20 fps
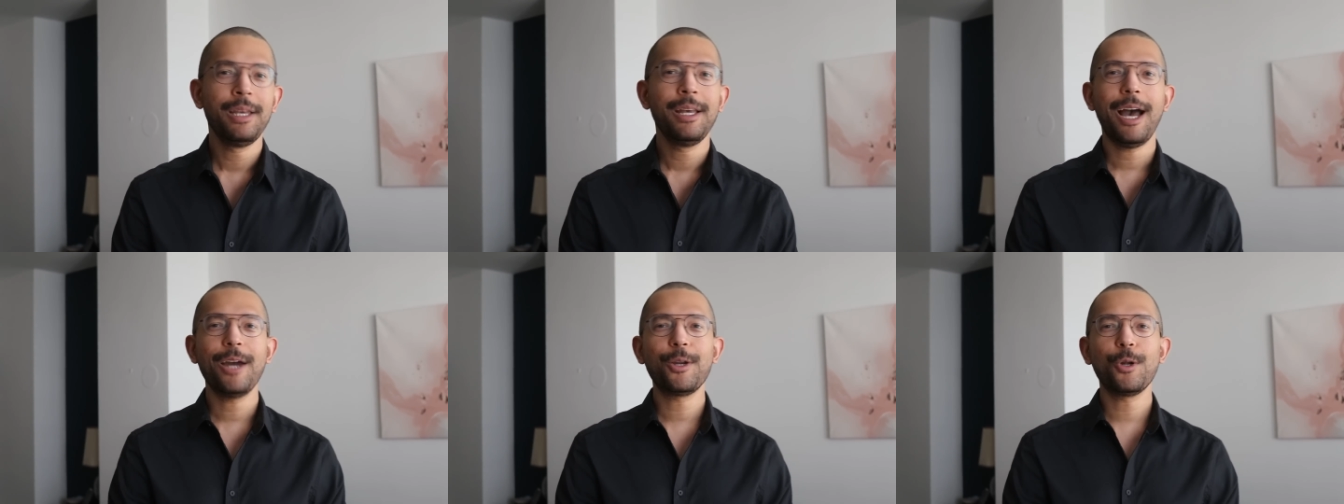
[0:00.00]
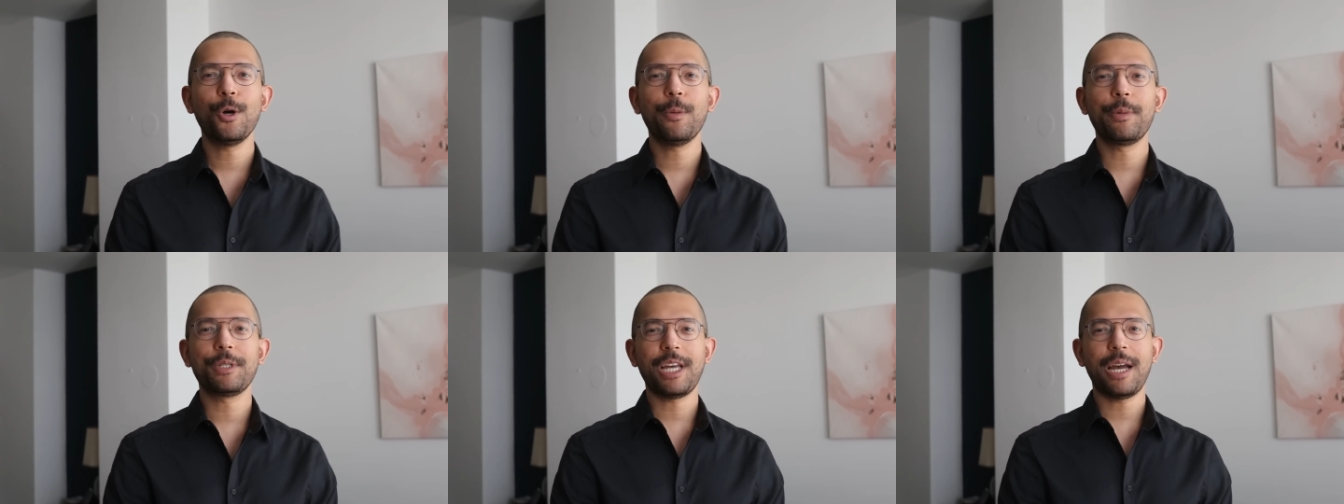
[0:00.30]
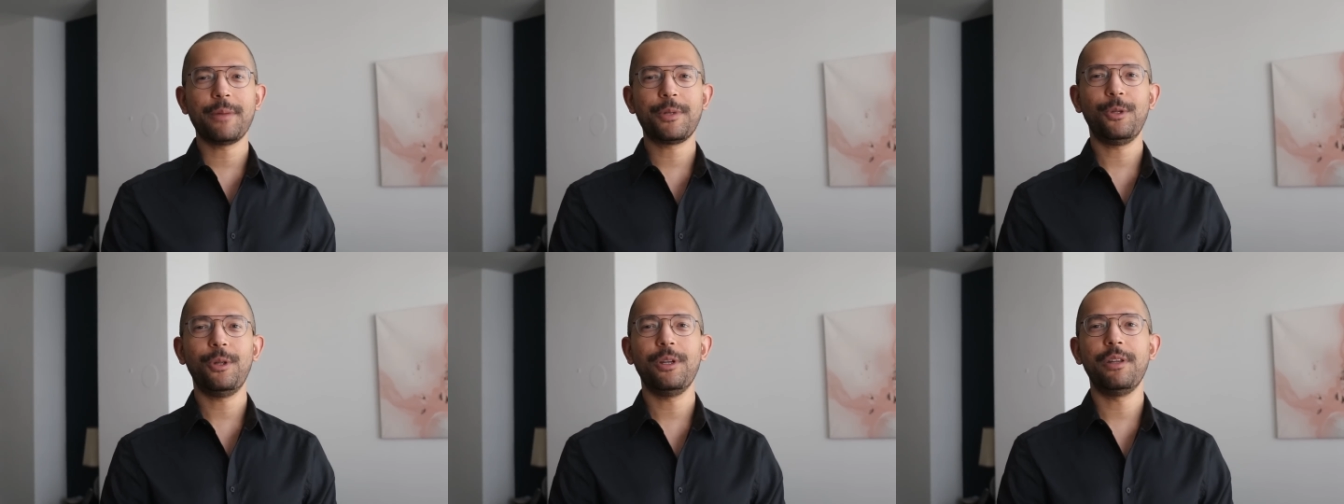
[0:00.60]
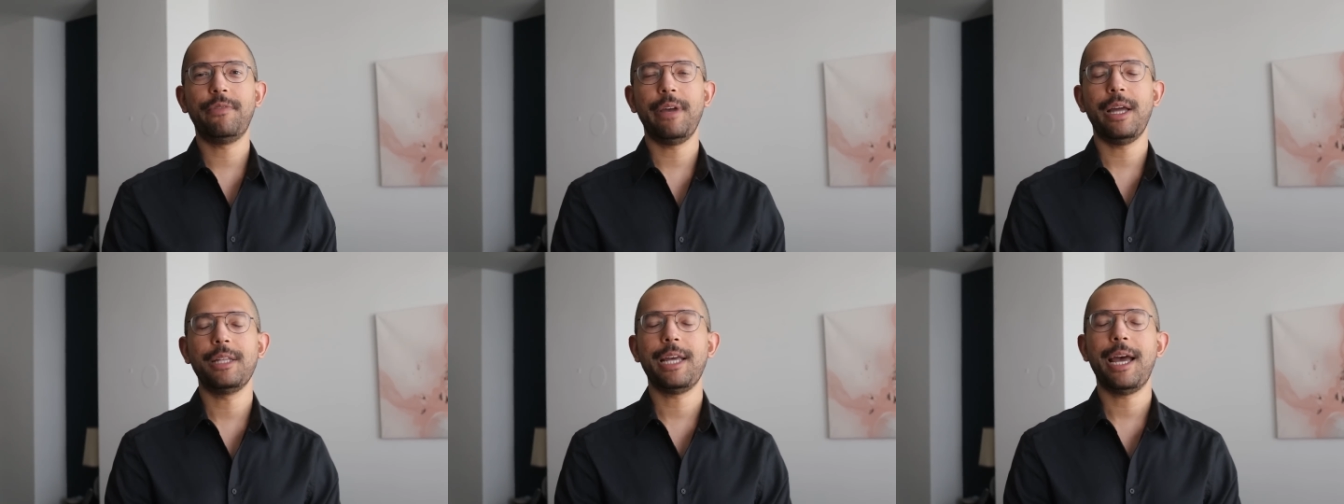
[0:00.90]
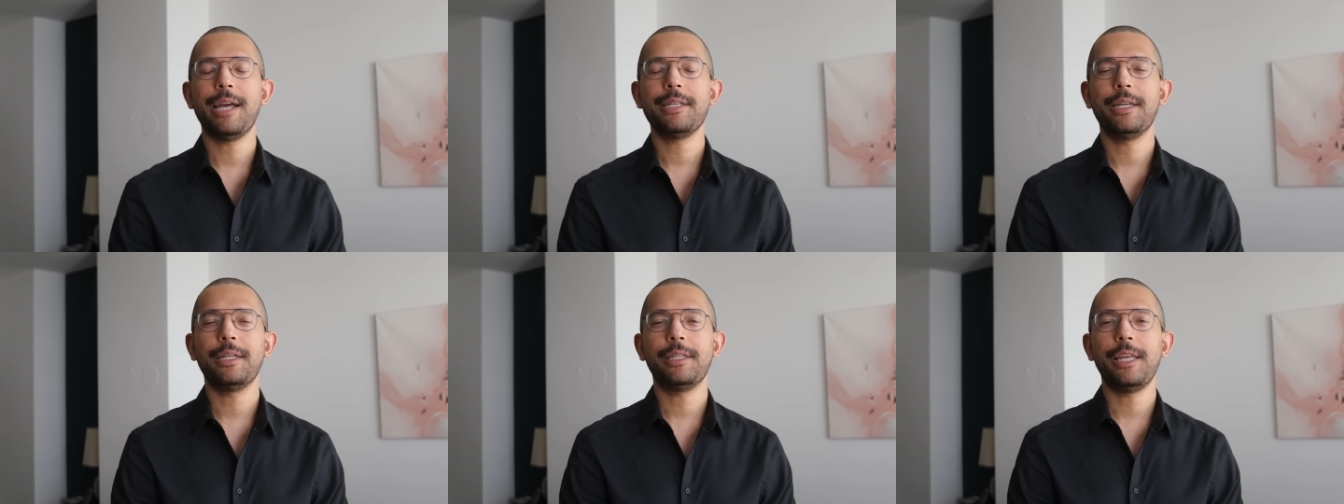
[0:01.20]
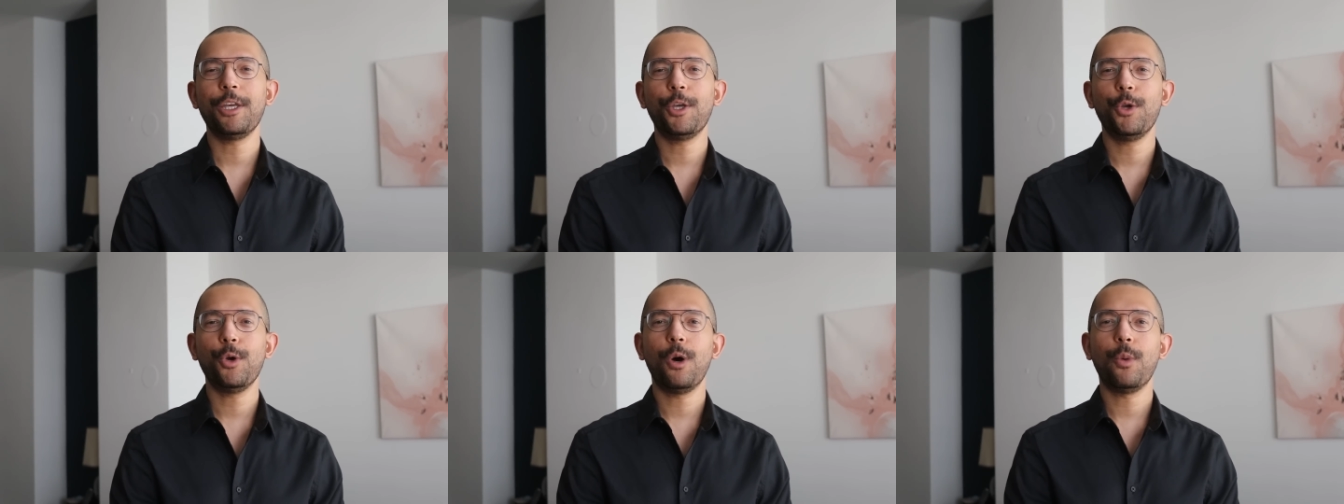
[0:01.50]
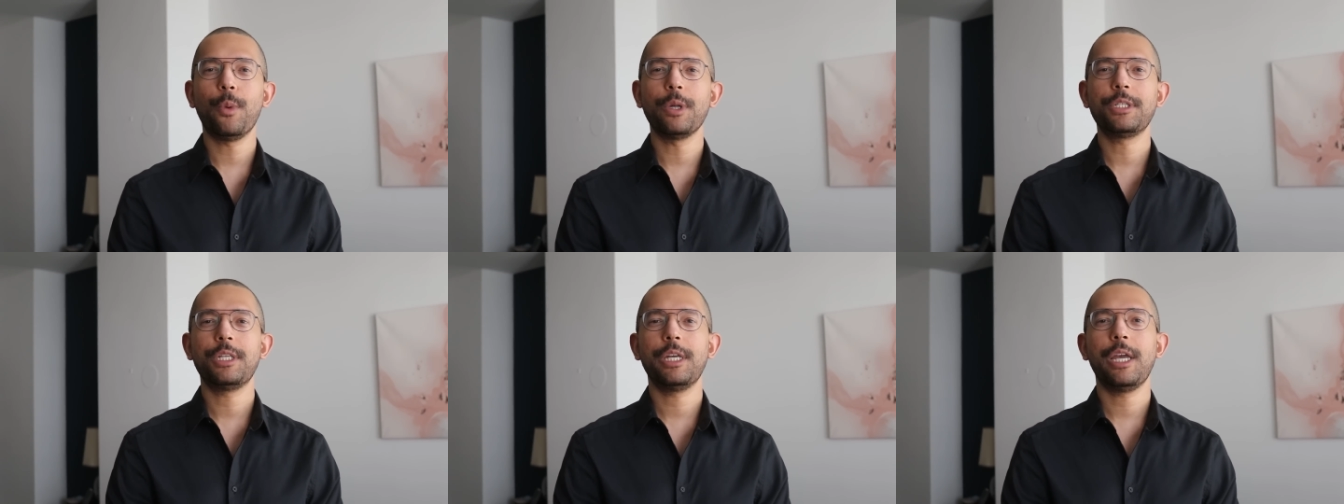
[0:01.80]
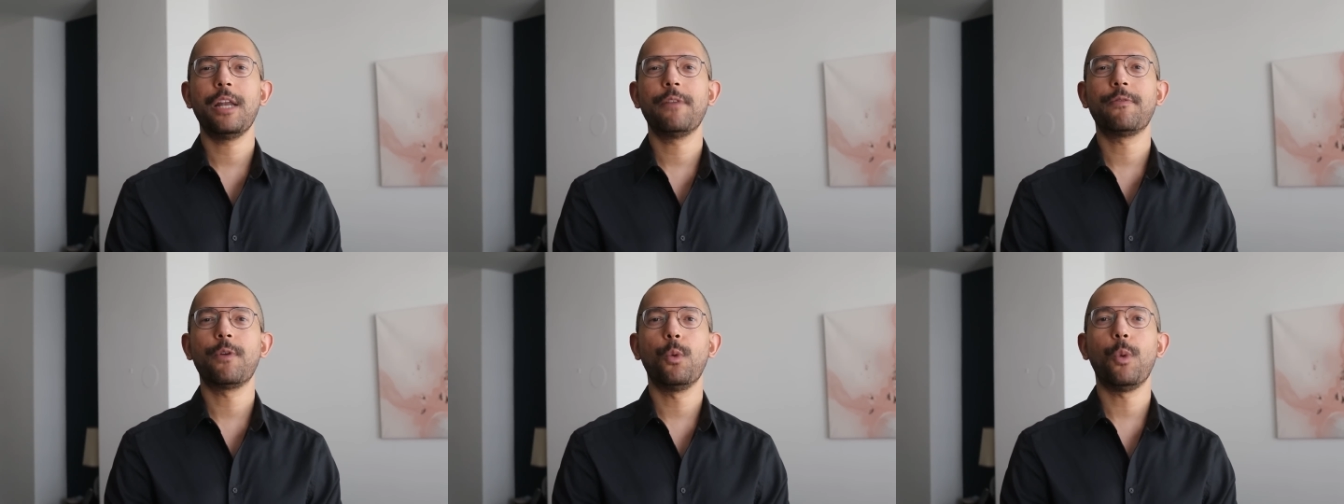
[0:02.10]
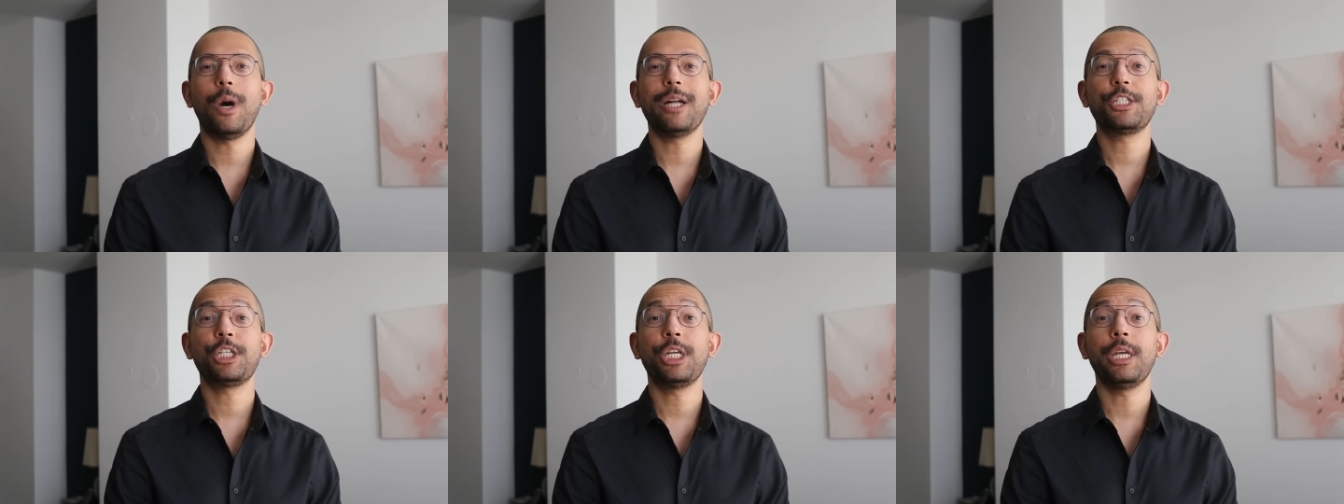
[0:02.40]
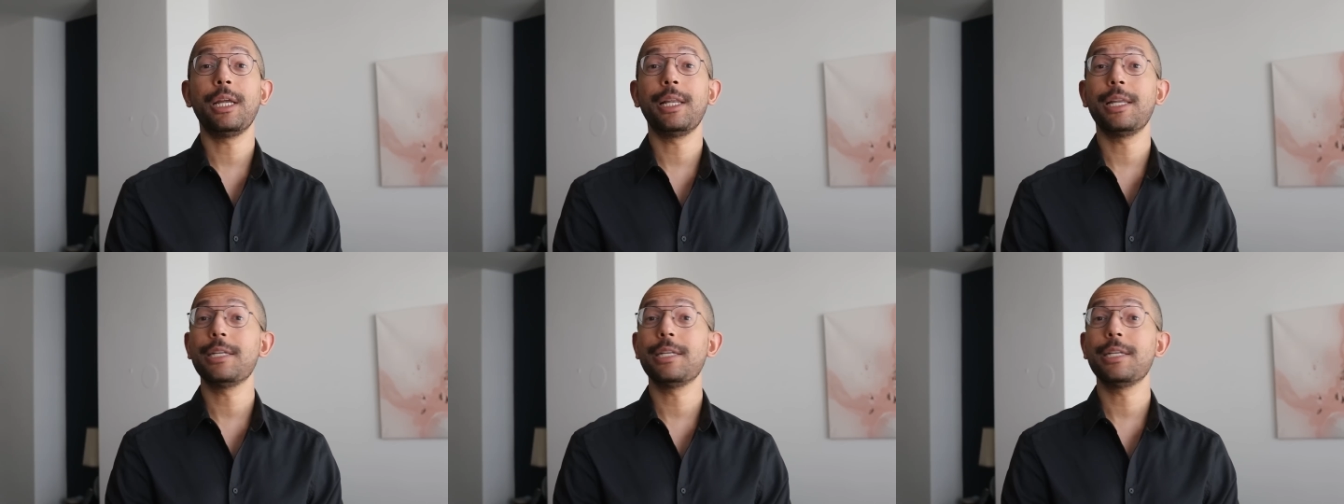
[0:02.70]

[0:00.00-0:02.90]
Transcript: I do hope it's absolutely fantastic. Thank you all once again for watching,